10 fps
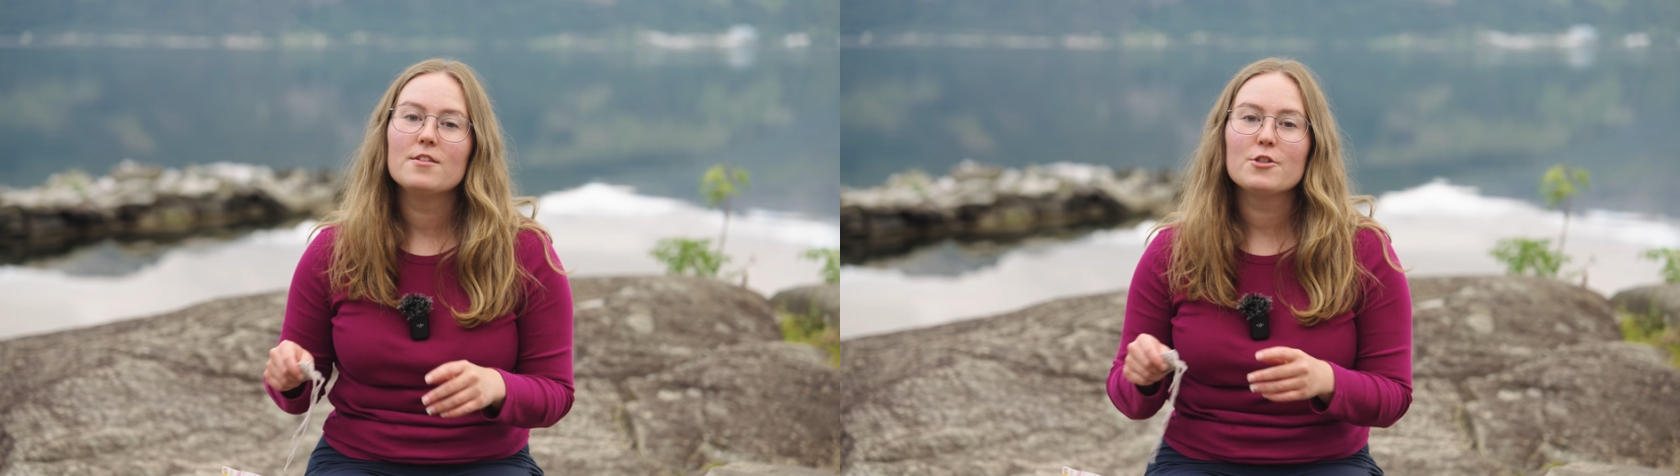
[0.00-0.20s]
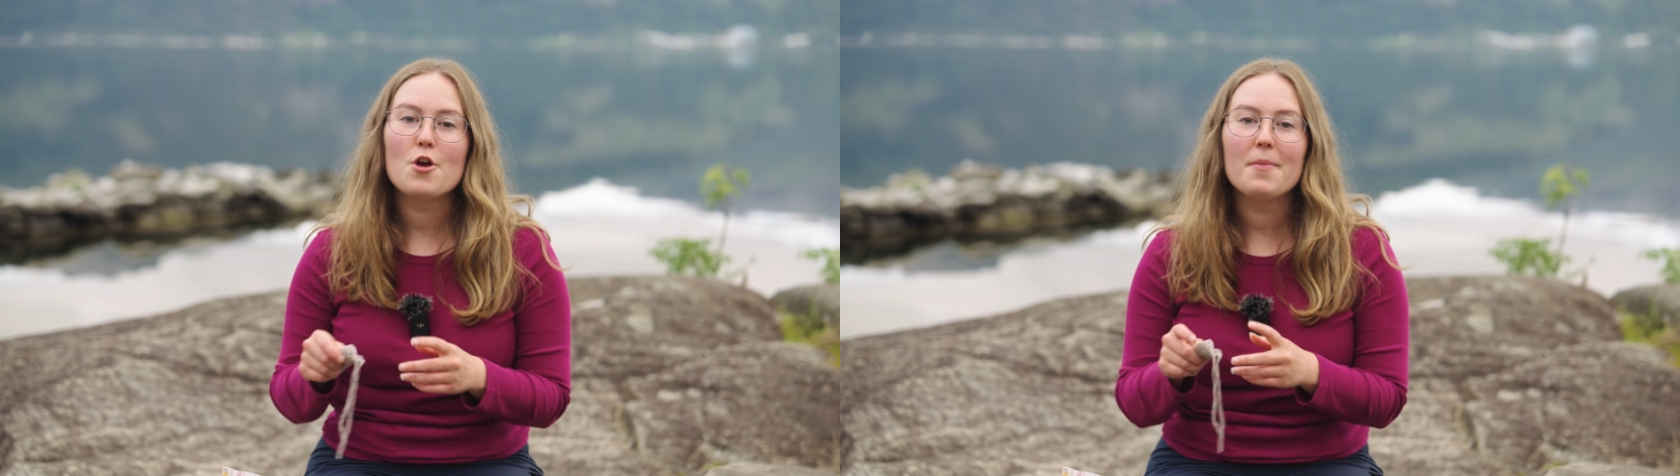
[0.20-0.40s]

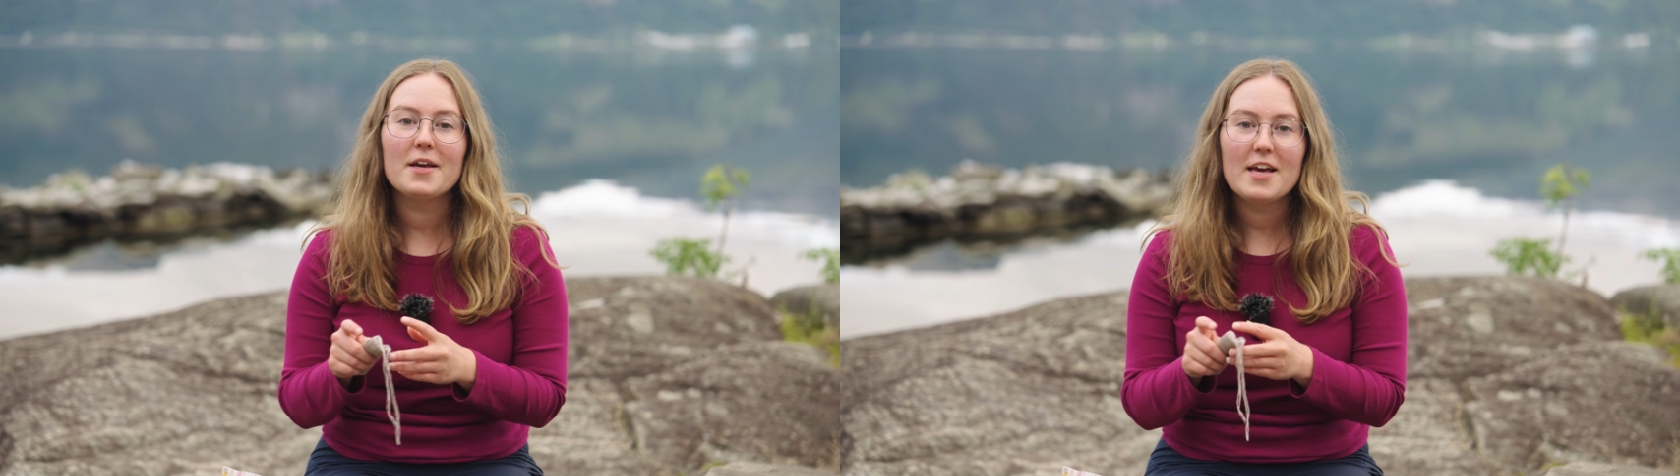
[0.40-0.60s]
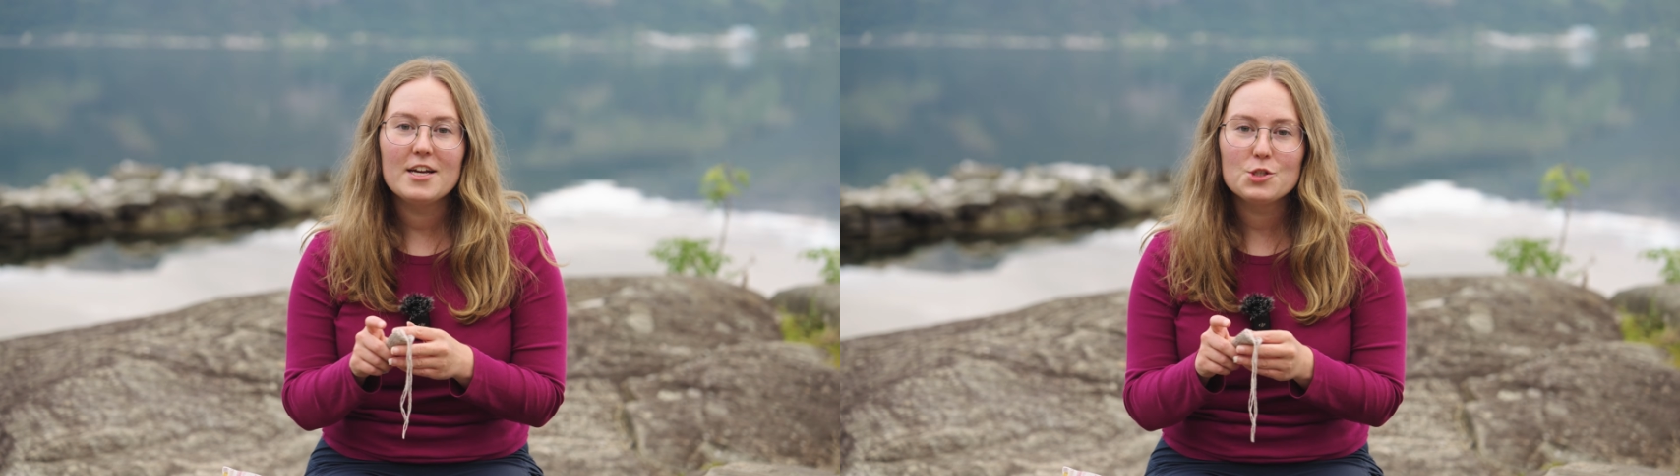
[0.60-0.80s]
So my
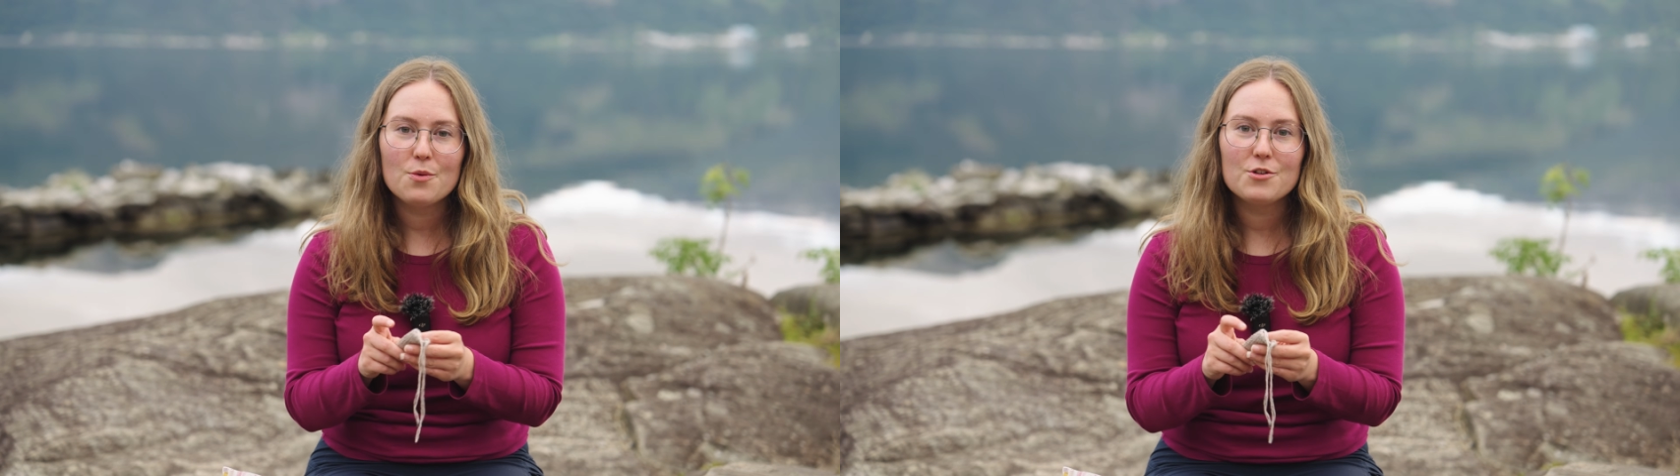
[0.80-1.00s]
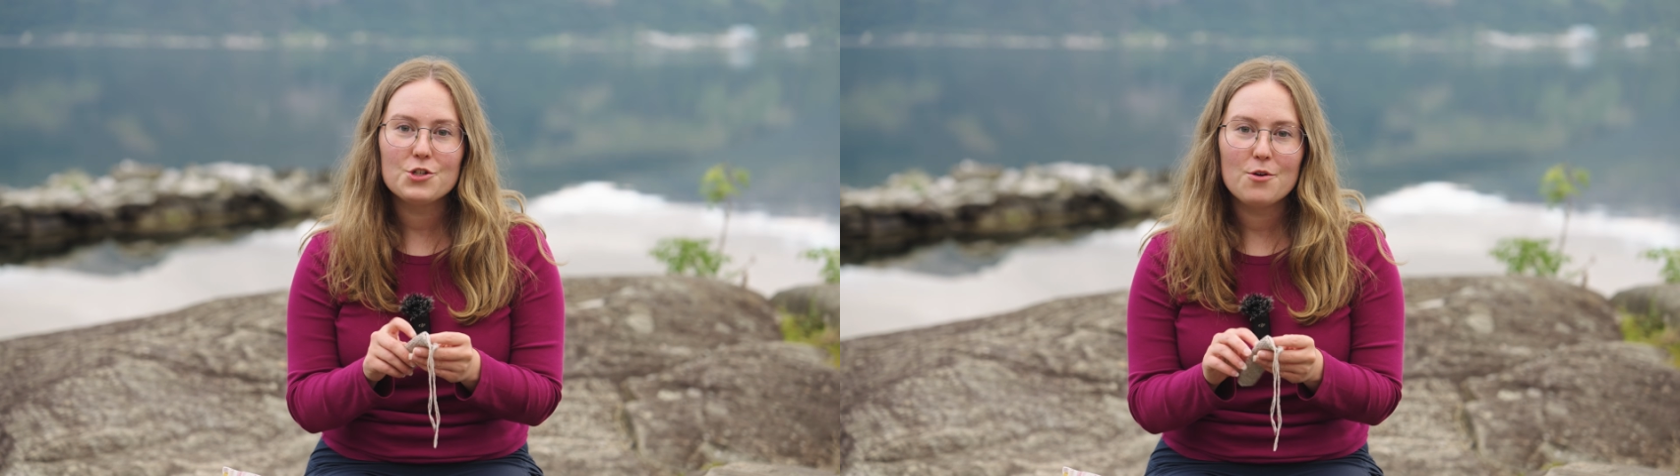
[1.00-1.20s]
gauge
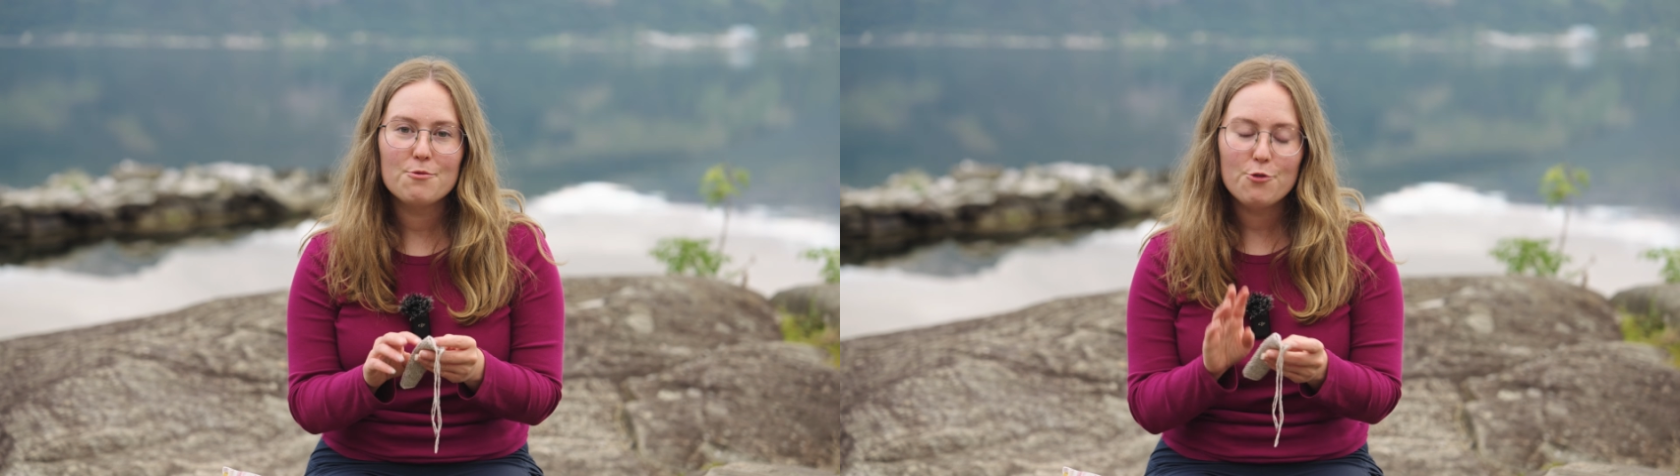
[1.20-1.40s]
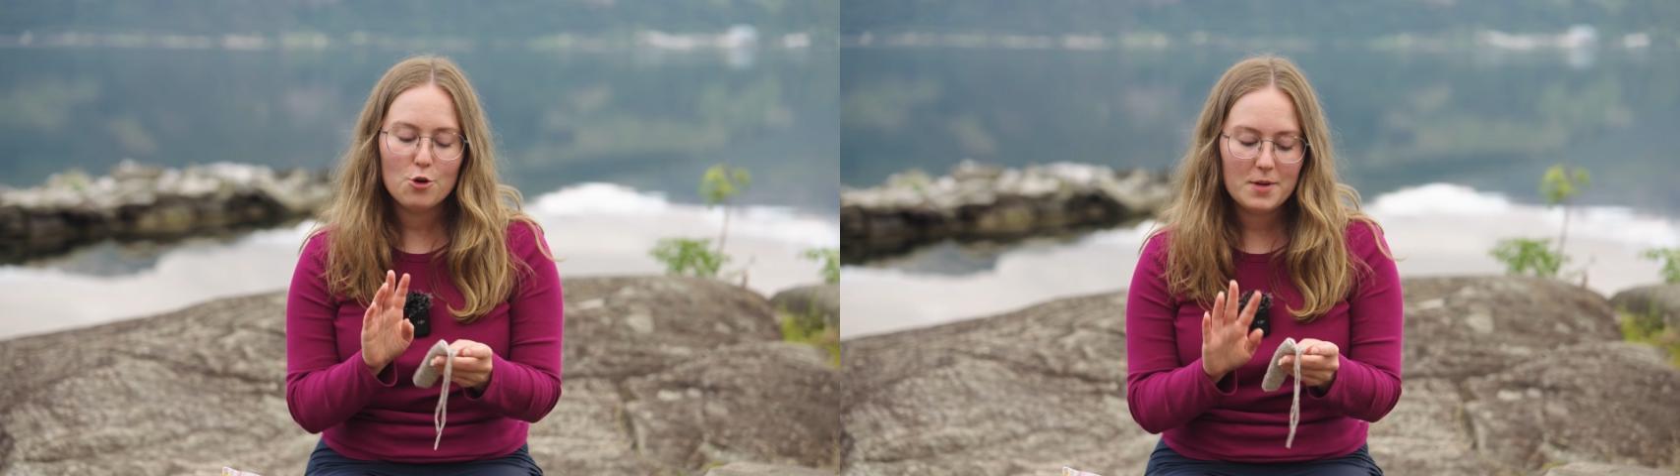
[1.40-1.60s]
swatch on
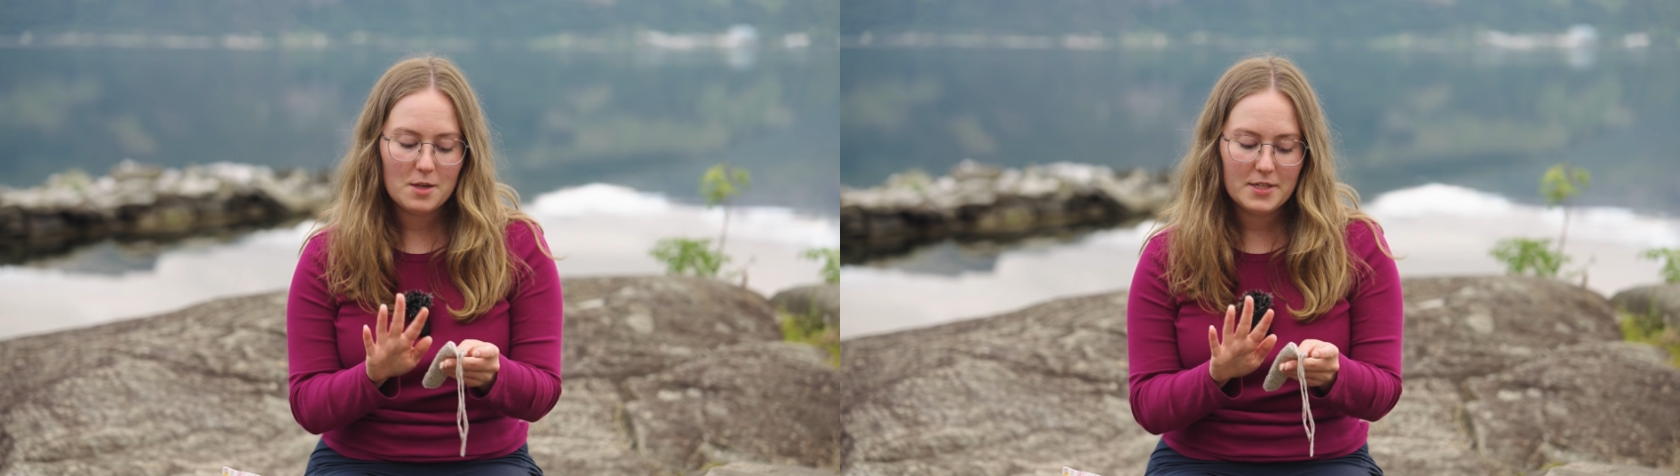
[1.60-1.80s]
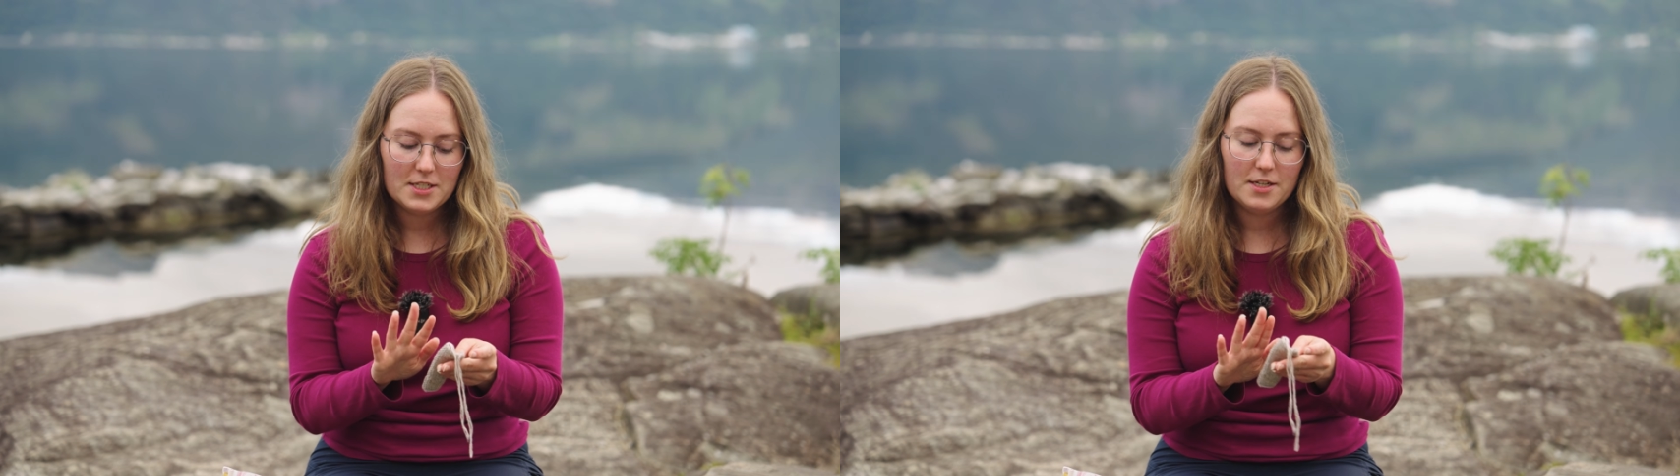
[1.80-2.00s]

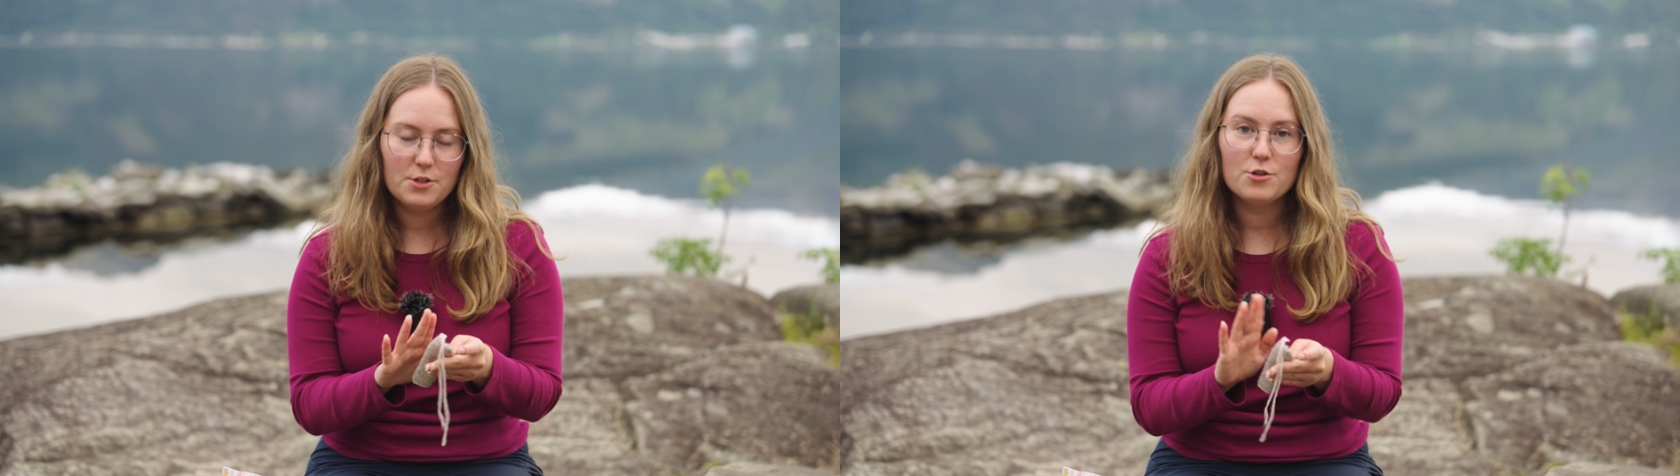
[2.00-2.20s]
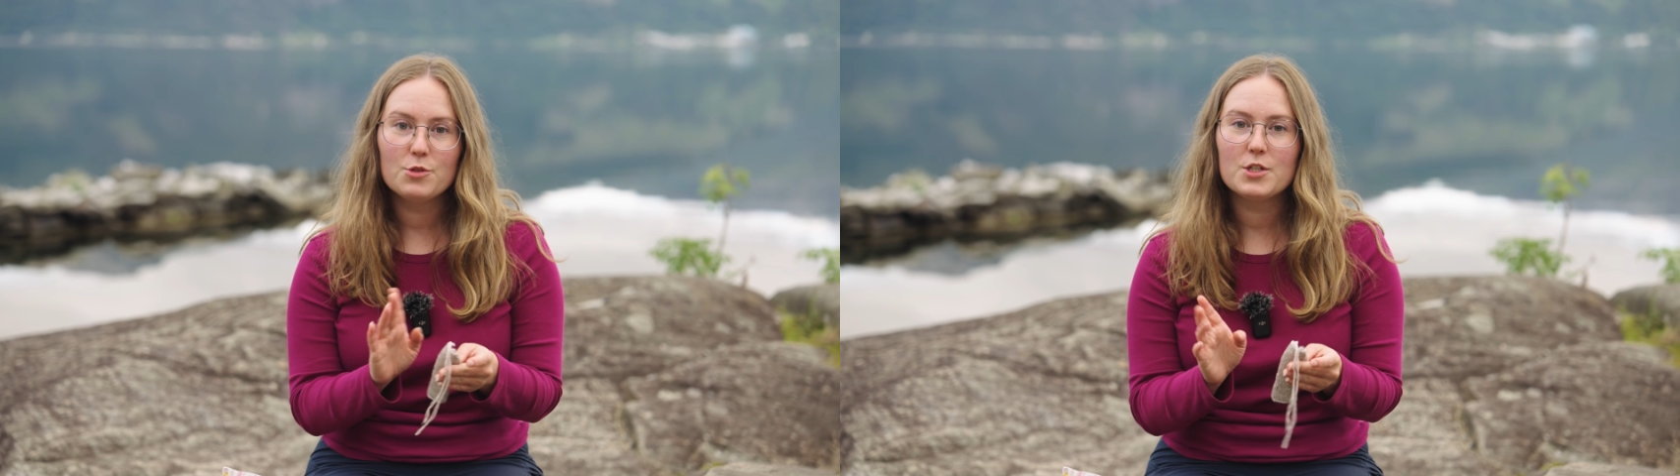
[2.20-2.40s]
4mm needles,